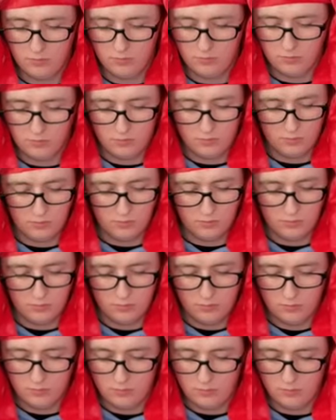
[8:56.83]

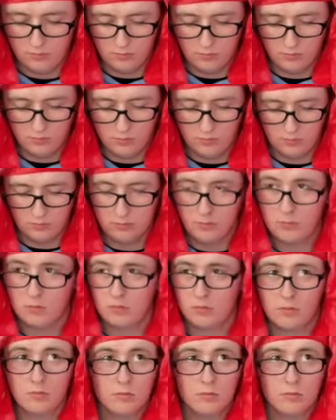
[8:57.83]
(silence)